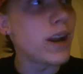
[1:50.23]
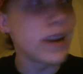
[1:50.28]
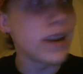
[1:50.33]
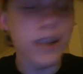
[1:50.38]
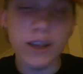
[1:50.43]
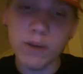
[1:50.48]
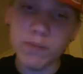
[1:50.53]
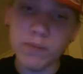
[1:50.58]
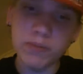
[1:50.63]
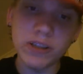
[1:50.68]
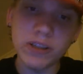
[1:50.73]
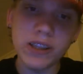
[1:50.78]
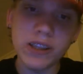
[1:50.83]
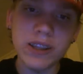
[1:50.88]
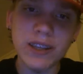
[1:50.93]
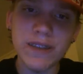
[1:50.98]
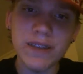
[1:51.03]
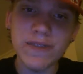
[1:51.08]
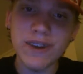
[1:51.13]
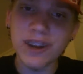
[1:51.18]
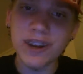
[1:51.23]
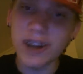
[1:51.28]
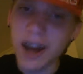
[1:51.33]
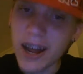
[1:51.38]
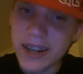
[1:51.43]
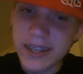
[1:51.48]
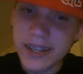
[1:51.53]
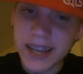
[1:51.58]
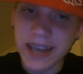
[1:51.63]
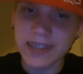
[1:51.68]
in a completely different
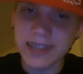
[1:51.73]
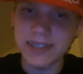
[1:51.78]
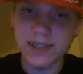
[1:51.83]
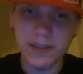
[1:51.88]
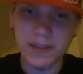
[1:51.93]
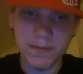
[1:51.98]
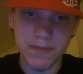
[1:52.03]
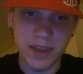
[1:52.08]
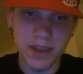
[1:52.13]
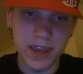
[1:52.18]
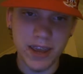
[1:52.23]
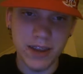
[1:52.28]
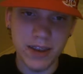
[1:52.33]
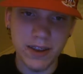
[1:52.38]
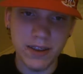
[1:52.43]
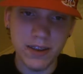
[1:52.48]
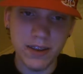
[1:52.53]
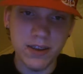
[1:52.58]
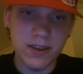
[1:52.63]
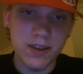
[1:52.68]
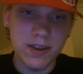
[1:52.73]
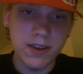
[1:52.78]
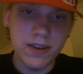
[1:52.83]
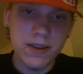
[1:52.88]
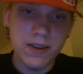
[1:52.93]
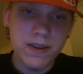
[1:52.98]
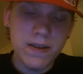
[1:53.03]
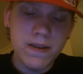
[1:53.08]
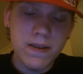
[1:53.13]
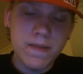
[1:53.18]
context than me
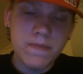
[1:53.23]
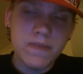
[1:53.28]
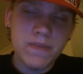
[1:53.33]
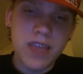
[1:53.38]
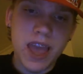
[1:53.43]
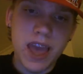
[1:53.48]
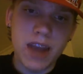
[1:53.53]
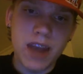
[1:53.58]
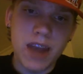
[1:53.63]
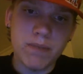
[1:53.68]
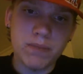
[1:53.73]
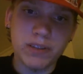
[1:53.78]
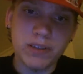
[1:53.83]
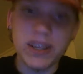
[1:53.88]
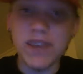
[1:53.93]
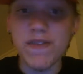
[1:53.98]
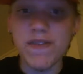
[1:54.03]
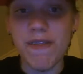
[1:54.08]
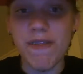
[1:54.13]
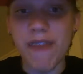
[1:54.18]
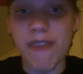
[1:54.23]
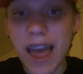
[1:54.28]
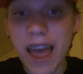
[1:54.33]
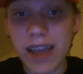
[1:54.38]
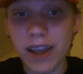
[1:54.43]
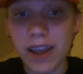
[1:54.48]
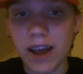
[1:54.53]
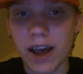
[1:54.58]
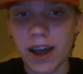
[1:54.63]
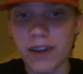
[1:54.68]
and believe in that
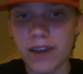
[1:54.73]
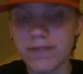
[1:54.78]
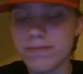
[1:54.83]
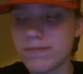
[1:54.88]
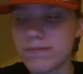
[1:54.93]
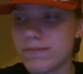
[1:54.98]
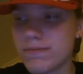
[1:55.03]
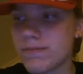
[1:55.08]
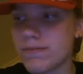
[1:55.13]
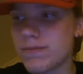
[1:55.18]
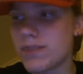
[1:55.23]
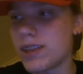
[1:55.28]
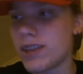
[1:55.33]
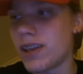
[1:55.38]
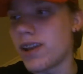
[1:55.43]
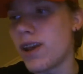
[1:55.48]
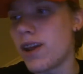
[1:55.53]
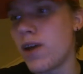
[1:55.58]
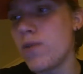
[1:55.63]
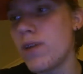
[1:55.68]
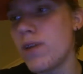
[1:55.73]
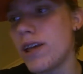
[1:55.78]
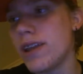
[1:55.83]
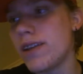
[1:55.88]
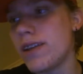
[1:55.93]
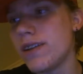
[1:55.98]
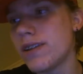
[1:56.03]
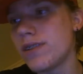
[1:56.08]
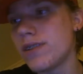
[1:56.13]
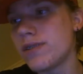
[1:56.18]
God, you know,
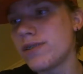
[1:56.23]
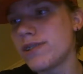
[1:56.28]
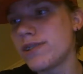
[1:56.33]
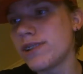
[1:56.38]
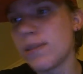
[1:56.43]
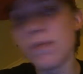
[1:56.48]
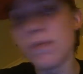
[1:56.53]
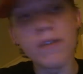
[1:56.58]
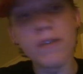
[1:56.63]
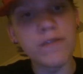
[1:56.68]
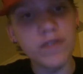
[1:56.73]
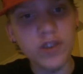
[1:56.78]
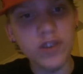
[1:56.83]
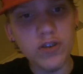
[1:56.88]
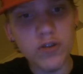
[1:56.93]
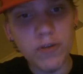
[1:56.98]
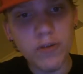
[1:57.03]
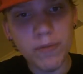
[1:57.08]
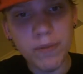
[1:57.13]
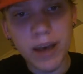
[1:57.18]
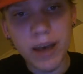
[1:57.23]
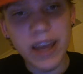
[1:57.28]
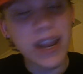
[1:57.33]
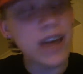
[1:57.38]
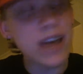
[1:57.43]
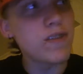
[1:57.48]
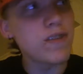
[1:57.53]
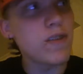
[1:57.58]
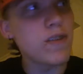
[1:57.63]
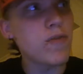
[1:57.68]
and some of you might
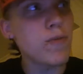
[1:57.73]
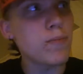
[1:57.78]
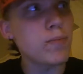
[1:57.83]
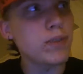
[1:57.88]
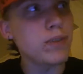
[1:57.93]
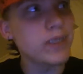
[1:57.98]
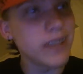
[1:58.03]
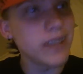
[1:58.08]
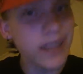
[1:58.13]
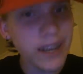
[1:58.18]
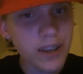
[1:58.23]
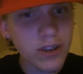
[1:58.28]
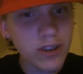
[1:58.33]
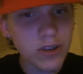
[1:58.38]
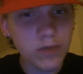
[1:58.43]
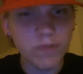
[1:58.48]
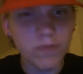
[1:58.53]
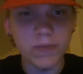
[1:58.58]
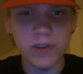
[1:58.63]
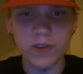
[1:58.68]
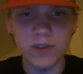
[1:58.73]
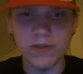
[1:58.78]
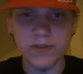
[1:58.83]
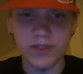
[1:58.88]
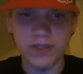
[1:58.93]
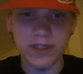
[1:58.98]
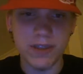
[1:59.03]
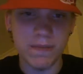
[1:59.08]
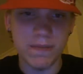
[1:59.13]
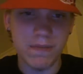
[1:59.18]
have different political views
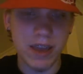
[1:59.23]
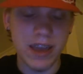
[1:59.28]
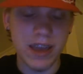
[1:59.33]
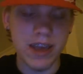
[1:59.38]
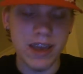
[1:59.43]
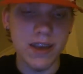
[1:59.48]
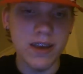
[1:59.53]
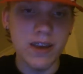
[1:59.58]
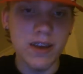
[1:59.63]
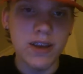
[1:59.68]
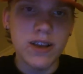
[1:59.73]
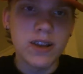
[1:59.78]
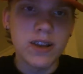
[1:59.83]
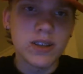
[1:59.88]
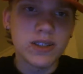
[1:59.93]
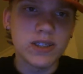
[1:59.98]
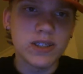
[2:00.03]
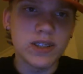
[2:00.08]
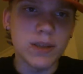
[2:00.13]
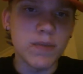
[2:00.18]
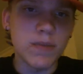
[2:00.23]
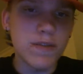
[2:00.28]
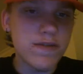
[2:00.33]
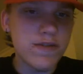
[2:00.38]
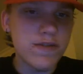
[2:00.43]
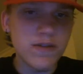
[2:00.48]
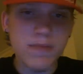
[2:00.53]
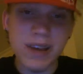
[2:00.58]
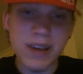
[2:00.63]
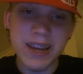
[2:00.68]
than me. Some of
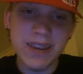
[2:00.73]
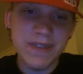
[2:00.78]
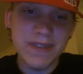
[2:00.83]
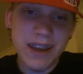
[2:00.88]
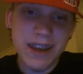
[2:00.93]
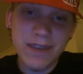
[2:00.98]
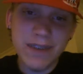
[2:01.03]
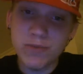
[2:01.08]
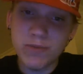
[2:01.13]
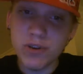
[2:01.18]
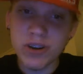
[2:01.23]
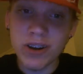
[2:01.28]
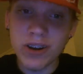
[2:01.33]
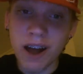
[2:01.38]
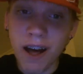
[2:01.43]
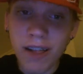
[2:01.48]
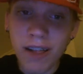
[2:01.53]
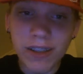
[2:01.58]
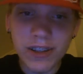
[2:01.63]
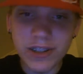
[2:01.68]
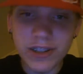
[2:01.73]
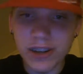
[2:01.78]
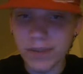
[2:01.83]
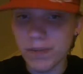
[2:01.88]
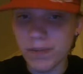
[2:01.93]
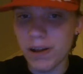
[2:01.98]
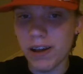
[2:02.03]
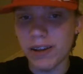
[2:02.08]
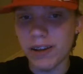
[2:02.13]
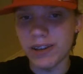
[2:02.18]
you might even have more knowledge on
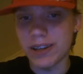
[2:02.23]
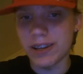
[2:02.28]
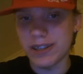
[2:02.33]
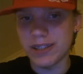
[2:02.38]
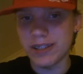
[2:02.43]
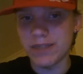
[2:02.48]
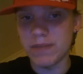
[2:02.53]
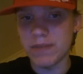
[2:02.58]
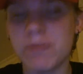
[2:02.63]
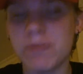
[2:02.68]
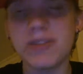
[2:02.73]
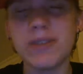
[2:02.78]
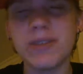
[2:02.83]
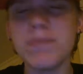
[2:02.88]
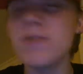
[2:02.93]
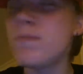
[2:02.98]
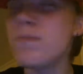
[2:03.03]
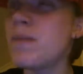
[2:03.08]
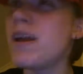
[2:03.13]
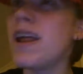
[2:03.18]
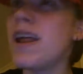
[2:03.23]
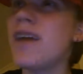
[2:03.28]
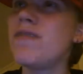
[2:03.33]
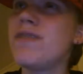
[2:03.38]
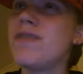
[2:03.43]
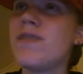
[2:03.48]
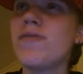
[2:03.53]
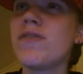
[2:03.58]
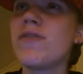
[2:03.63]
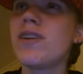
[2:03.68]
politics than me, some of you might have
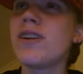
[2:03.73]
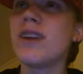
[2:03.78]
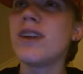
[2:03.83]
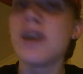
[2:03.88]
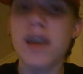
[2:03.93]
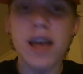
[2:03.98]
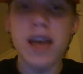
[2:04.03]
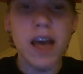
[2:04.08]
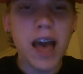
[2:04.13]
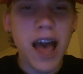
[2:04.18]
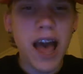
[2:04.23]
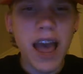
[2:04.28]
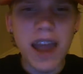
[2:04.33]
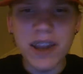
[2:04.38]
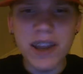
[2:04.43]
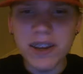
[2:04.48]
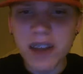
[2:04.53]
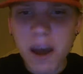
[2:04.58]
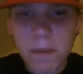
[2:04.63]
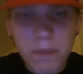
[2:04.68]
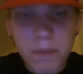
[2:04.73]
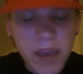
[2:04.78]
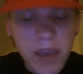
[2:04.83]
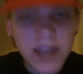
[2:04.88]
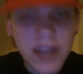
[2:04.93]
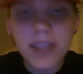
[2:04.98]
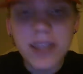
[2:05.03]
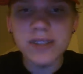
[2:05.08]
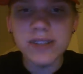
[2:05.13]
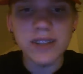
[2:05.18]
different
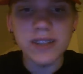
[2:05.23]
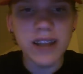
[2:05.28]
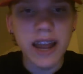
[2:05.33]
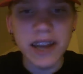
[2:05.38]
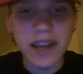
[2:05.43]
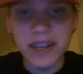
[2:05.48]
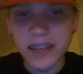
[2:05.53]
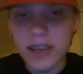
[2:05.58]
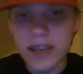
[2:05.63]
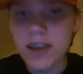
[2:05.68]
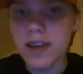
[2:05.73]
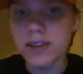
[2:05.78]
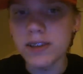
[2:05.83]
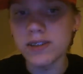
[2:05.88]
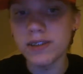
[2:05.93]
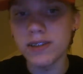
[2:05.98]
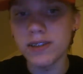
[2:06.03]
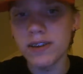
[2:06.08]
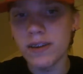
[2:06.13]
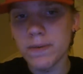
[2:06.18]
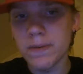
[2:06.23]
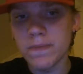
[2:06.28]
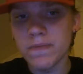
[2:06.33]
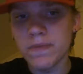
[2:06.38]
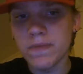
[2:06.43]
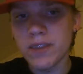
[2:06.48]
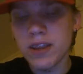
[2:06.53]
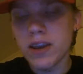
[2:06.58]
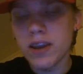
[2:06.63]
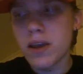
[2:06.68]
opinions and ideas.
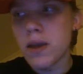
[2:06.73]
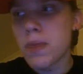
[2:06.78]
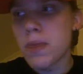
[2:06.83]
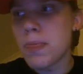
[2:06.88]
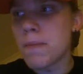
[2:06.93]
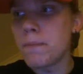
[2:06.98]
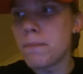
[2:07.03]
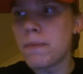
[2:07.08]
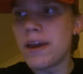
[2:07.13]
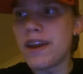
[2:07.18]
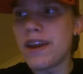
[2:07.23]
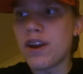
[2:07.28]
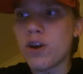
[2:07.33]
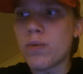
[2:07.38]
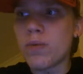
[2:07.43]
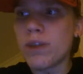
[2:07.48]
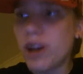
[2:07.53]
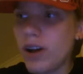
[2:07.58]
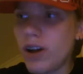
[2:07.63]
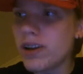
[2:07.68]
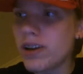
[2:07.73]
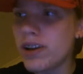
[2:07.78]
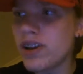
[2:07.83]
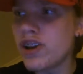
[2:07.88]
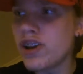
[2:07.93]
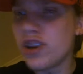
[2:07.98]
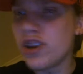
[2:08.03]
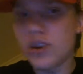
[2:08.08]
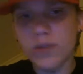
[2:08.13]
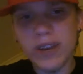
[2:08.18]
And are we all going
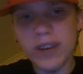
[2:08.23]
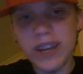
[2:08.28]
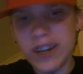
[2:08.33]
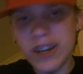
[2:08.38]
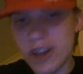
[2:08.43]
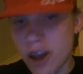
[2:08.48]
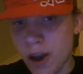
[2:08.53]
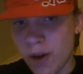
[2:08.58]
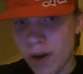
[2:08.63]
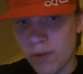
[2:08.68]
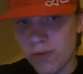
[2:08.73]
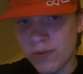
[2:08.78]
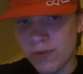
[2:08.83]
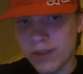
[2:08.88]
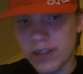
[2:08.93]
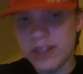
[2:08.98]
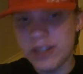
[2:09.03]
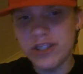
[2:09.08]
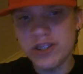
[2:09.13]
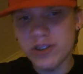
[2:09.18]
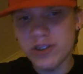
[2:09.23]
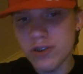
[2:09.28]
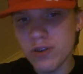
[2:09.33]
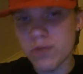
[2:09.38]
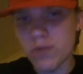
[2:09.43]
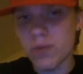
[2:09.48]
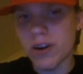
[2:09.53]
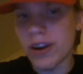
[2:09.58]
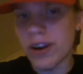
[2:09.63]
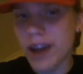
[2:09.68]
to agree? No. It's true,
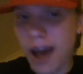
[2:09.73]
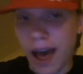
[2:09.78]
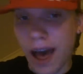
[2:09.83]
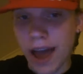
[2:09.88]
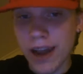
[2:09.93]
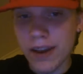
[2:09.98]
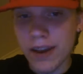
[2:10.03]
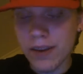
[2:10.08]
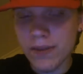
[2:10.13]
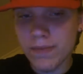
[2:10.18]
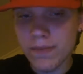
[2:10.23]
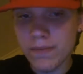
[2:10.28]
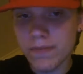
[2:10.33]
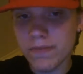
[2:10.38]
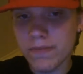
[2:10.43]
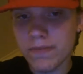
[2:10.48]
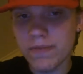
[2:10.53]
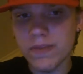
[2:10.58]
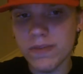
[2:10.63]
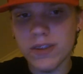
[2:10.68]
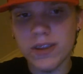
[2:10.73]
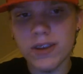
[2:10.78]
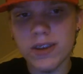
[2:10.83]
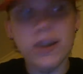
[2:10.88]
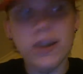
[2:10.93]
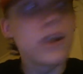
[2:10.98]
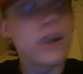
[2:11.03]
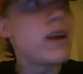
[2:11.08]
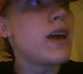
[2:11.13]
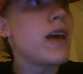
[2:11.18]
we're not.
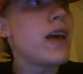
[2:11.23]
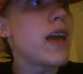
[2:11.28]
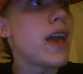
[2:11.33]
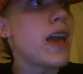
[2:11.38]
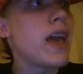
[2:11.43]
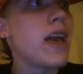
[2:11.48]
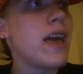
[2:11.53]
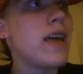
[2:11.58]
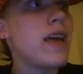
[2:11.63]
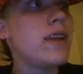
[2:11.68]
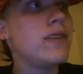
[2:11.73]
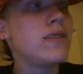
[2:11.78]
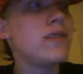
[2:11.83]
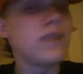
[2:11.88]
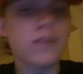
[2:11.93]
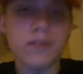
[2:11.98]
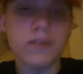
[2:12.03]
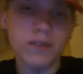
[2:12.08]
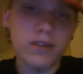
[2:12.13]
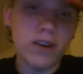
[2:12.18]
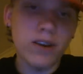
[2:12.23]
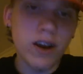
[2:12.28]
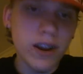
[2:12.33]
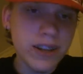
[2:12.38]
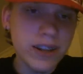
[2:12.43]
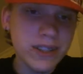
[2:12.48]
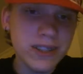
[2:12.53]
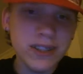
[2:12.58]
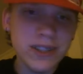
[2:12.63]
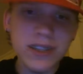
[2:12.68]
And
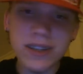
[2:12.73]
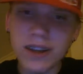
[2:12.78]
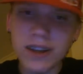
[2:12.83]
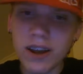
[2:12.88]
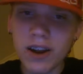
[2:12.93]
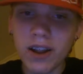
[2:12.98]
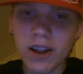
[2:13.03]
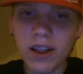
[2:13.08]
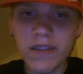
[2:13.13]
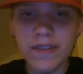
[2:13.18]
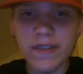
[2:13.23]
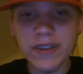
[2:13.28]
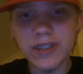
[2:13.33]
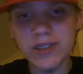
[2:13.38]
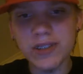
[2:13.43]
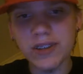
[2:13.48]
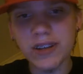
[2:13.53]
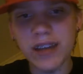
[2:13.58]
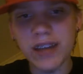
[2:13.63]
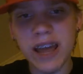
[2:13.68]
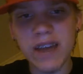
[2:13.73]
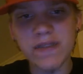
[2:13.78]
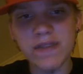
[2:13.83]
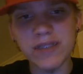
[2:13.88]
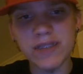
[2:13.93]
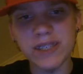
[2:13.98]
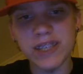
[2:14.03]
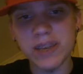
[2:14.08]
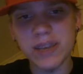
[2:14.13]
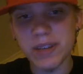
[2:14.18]
honestly, not all of us are going to have the
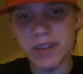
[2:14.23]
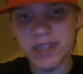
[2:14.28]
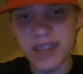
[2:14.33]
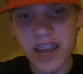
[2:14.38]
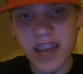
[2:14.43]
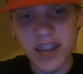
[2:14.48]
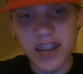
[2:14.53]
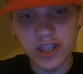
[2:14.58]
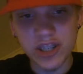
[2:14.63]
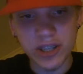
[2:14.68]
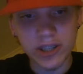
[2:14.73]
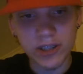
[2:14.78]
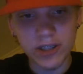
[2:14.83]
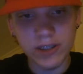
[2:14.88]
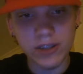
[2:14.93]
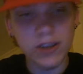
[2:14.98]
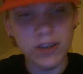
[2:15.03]
same intentions.